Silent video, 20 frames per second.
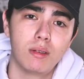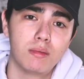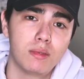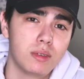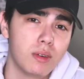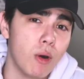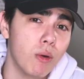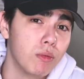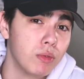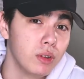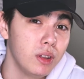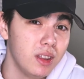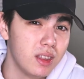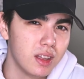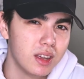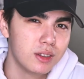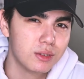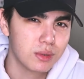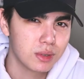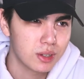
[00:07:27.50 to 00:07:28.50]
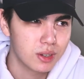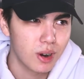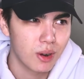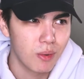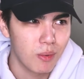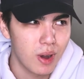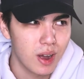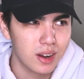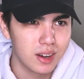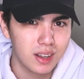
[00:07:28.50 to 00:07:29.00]
hopefully things will start
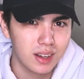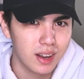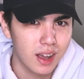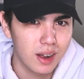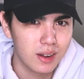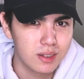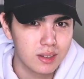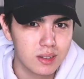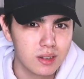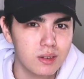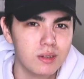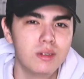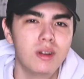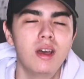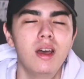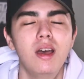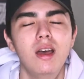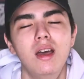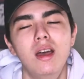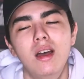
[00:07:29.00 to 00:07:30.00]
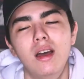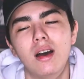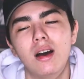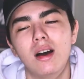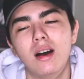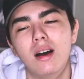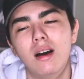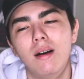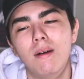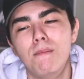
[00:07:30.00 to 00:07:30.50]
winding down soon,
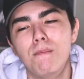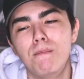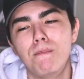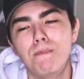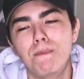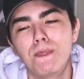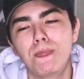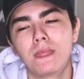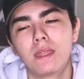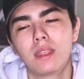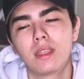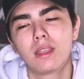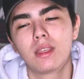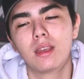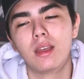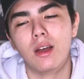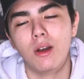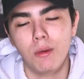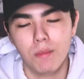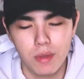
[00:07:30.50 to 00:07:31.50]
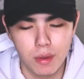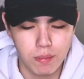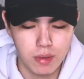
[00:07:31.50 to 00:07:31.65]
I hope that